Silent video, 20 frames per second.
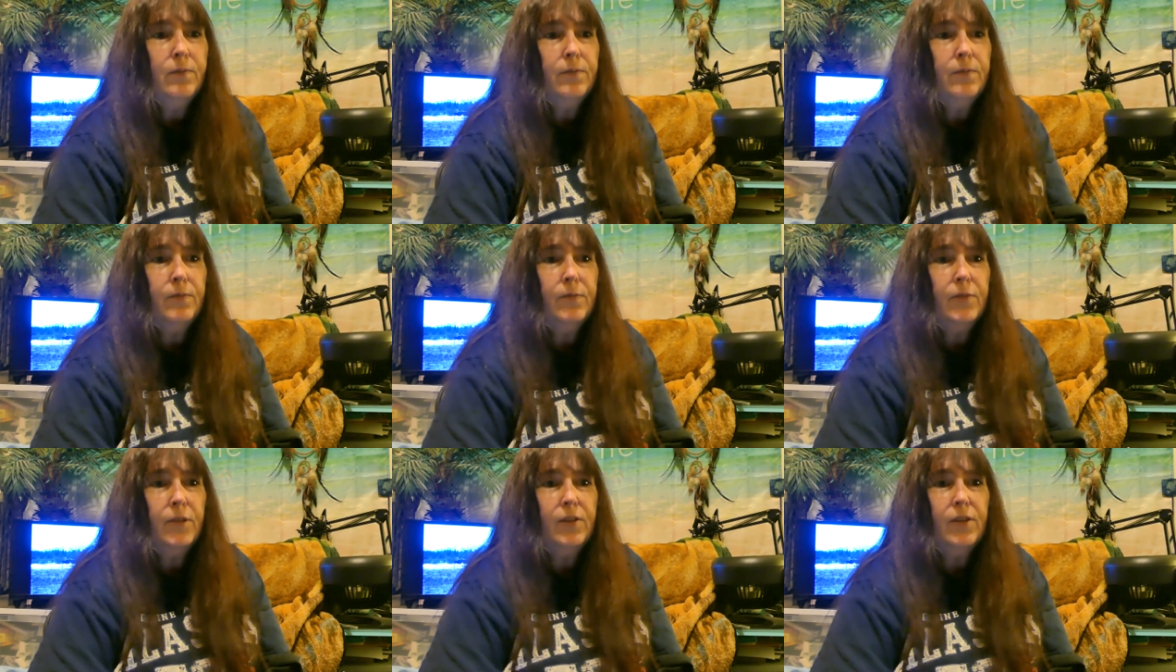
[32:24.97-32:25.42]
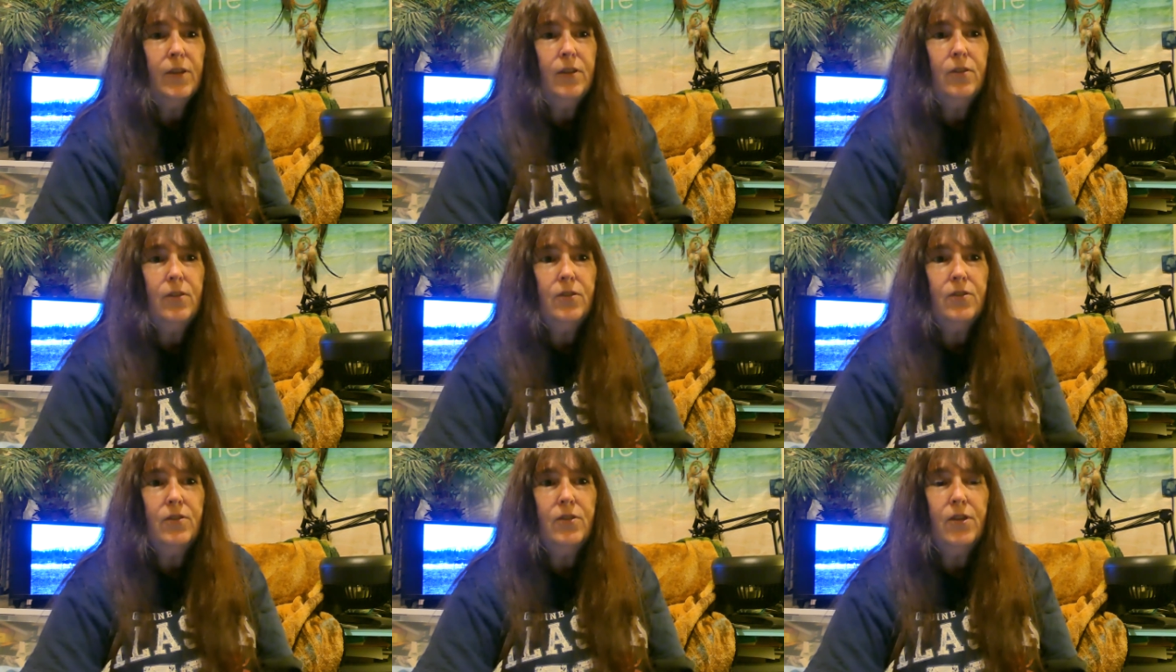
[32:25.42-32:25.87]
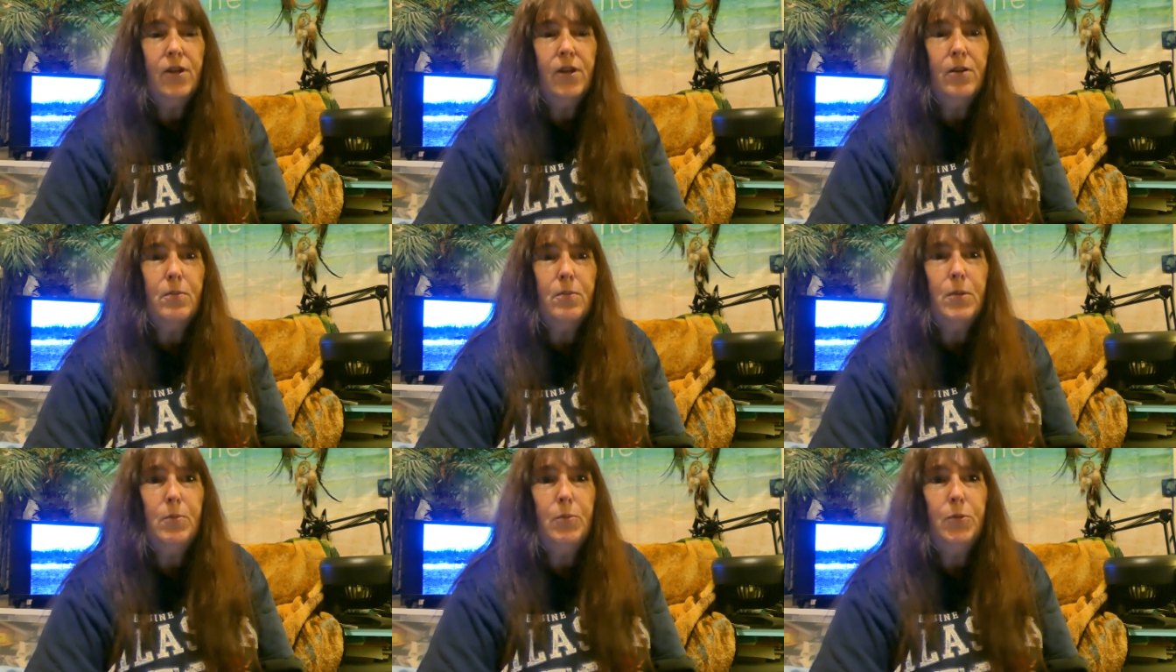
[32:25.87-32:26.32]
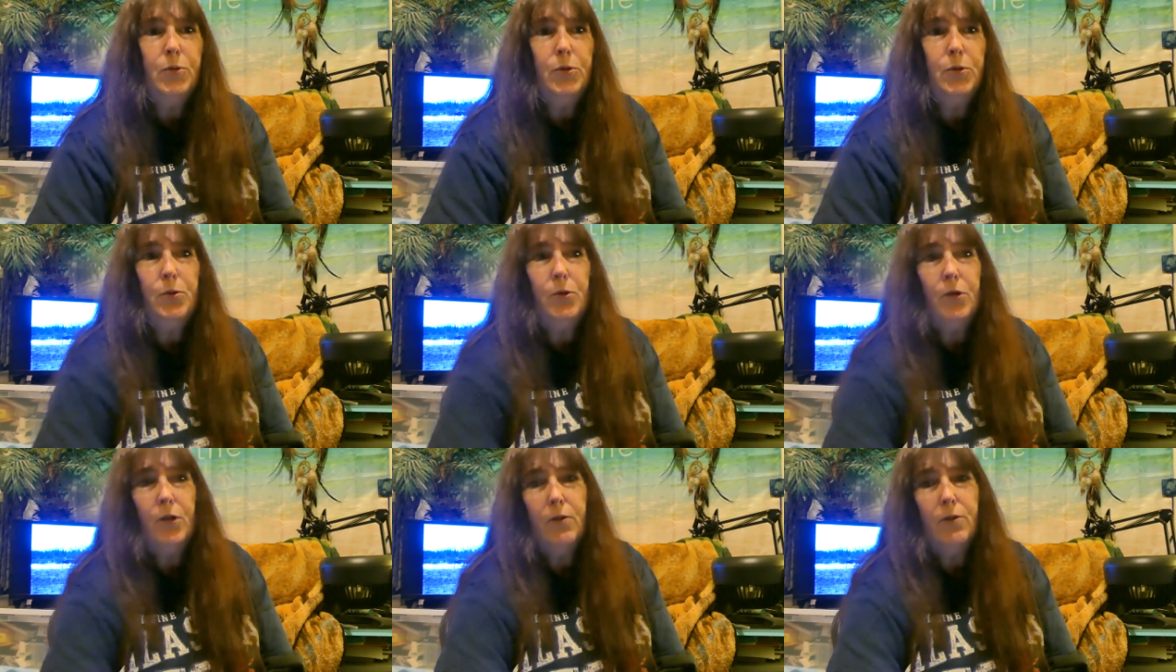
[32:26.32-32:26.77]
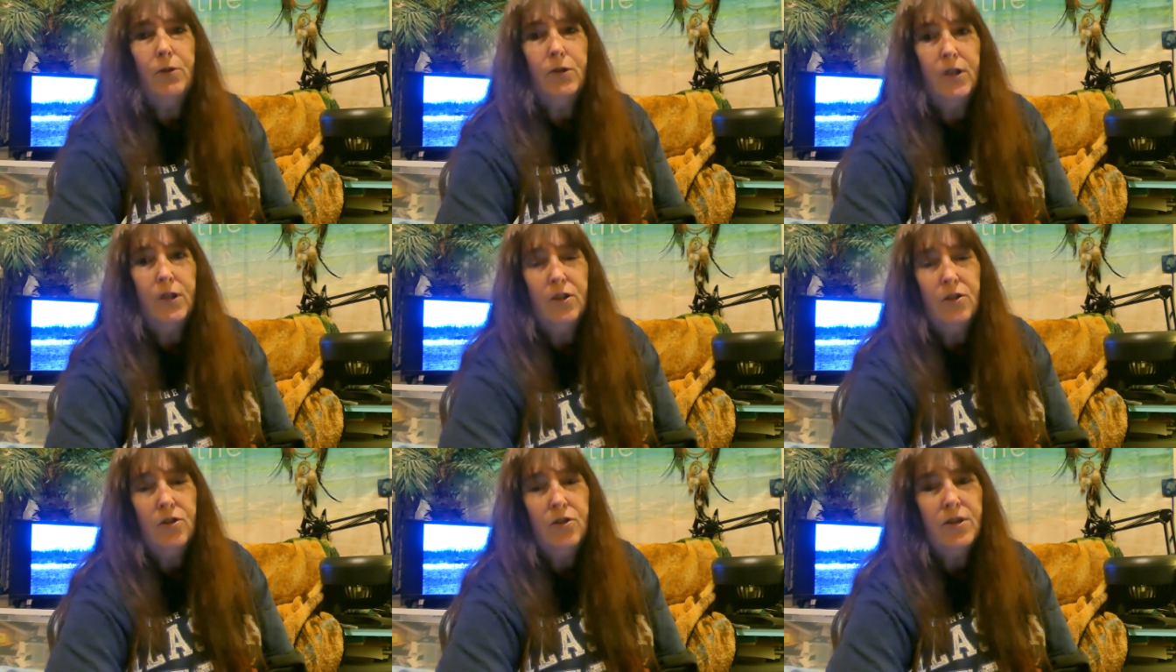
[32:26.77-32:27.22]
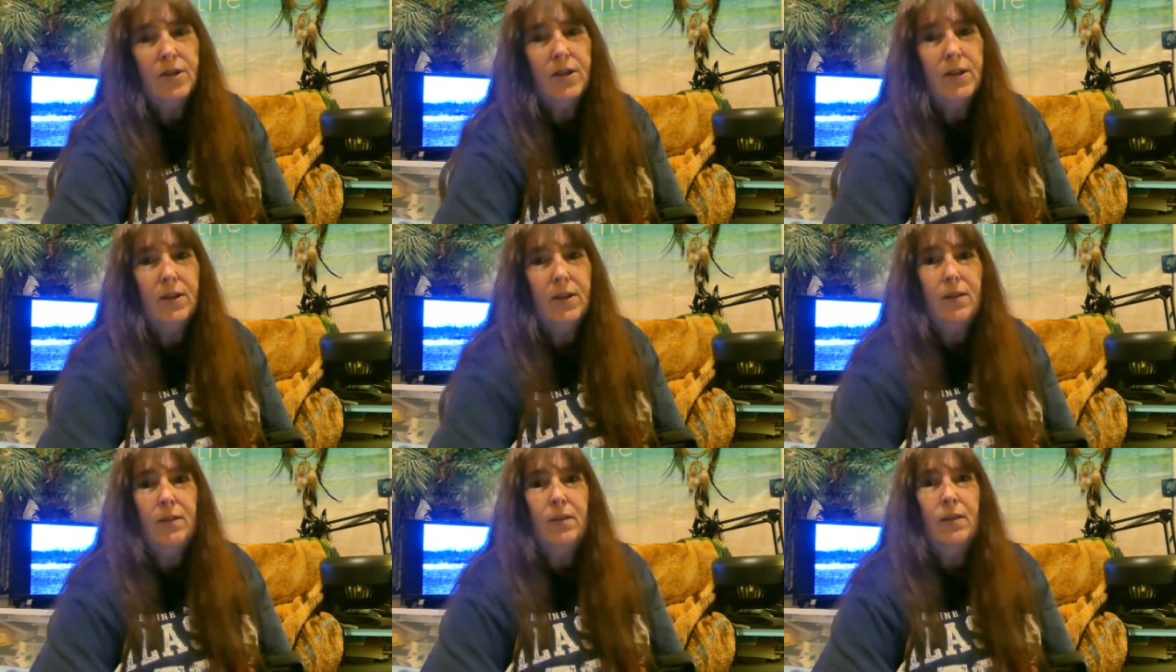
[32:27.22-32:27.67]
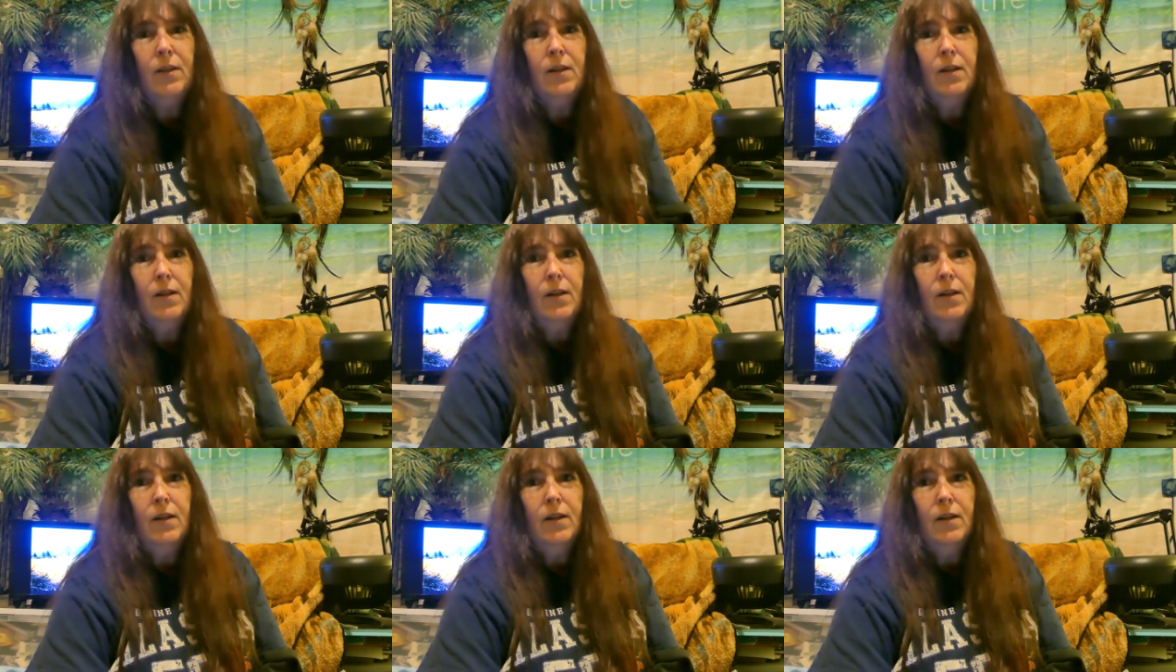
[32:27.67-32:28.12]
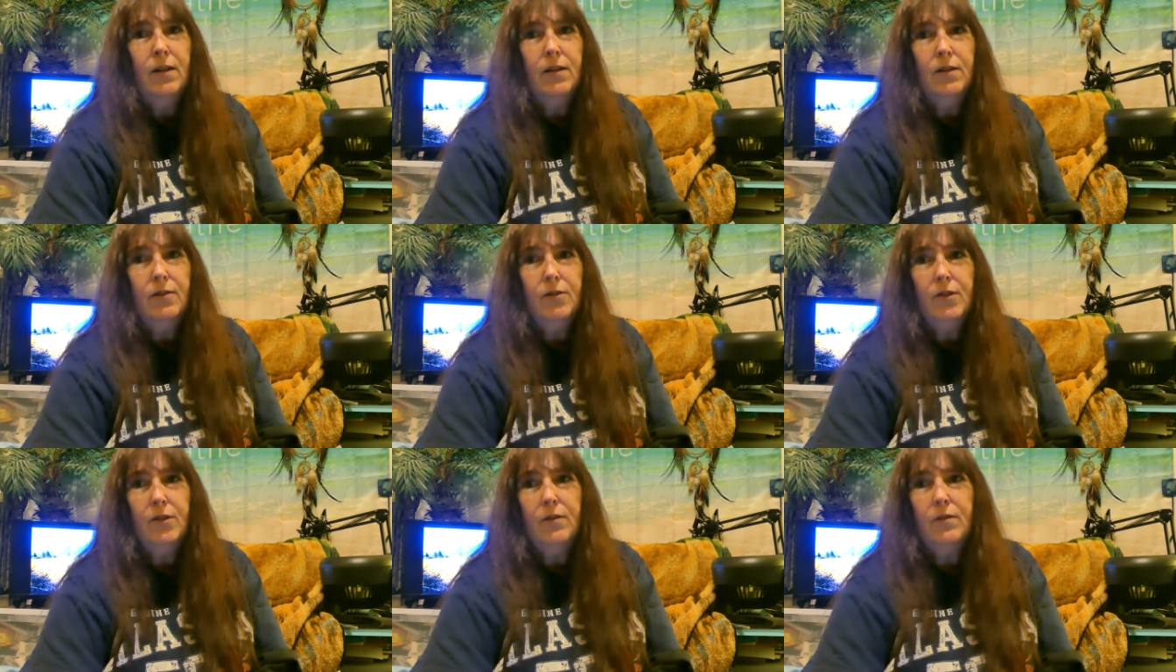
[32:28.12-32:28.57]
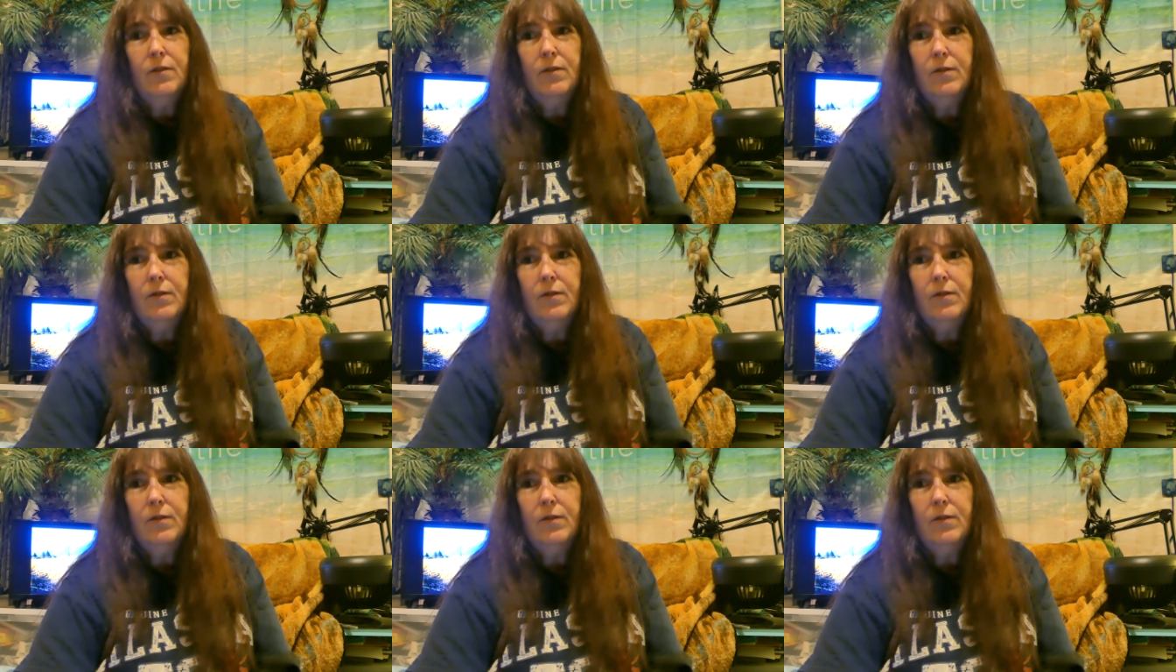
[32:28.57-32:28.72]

because I know there's a lot of people who are really interested in different